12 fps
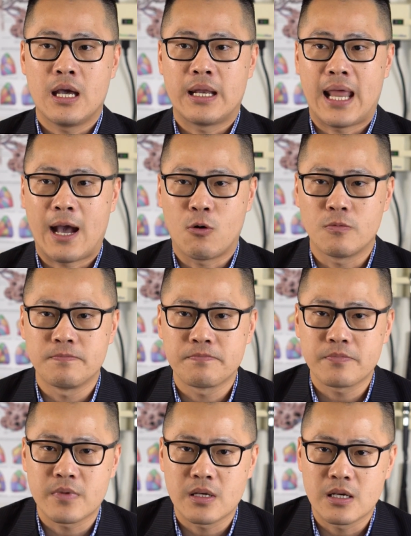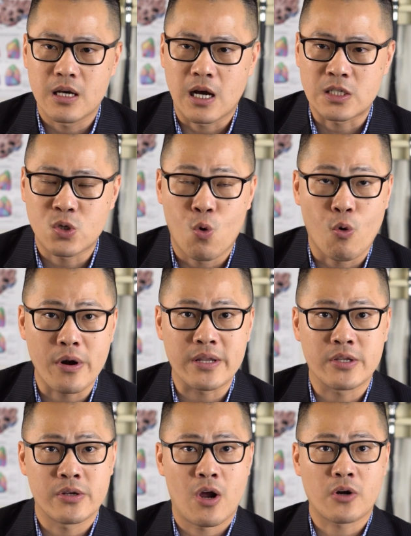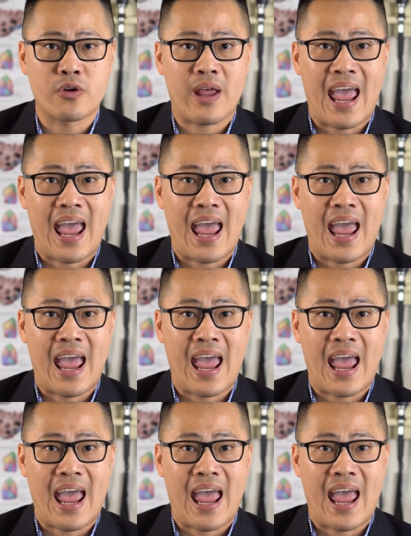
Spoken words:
Now, according to Dr.